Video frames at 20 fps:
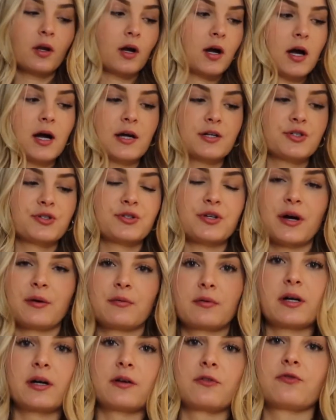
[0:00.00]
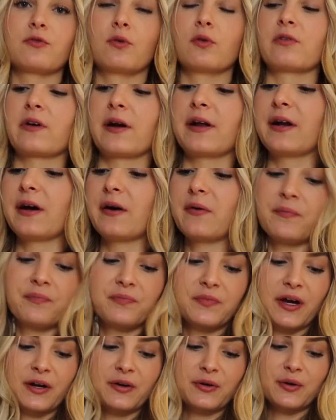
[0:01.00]
I'm kind of full right now.
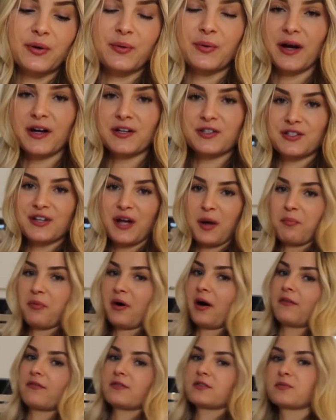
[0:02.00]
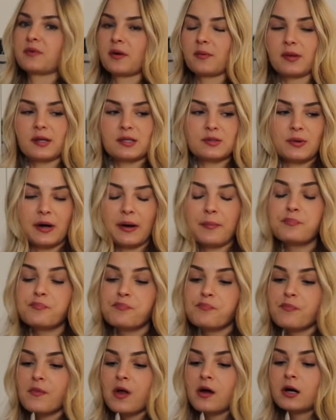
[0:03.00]
I don't know why, I just had breakfast, maybe that's why.
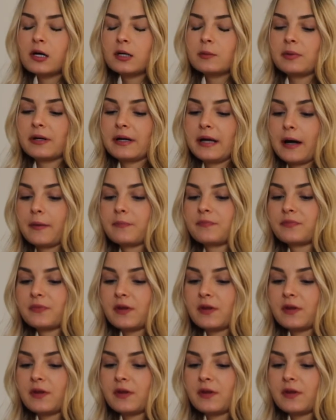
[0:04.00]
But yeah,